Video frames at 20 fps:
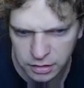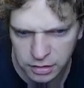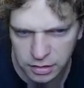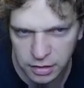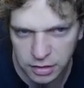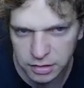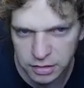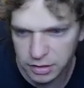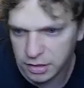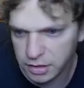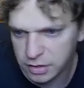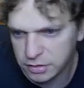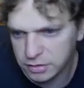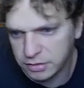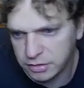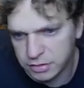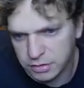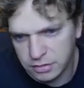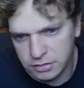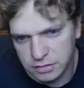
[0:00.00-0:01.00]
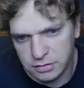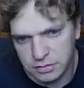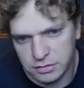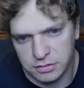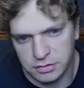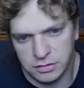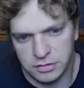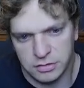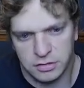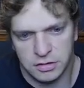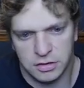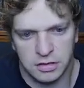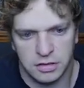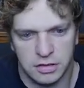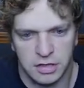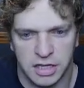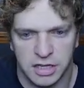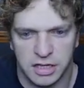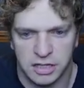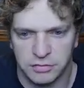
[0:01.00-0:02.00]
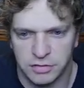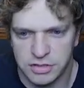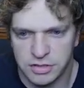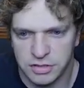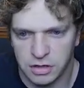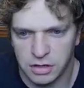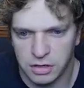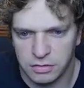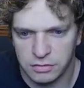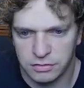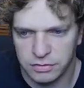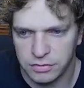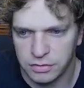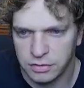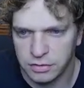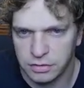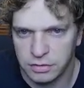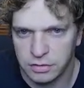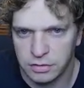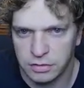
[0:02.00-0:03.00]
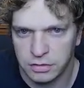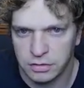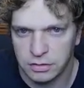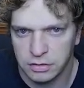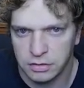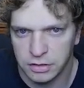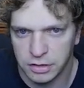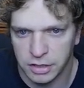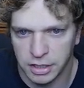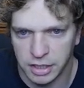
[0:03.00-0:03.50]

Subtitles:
yeah, you can that can resolve. Yeah.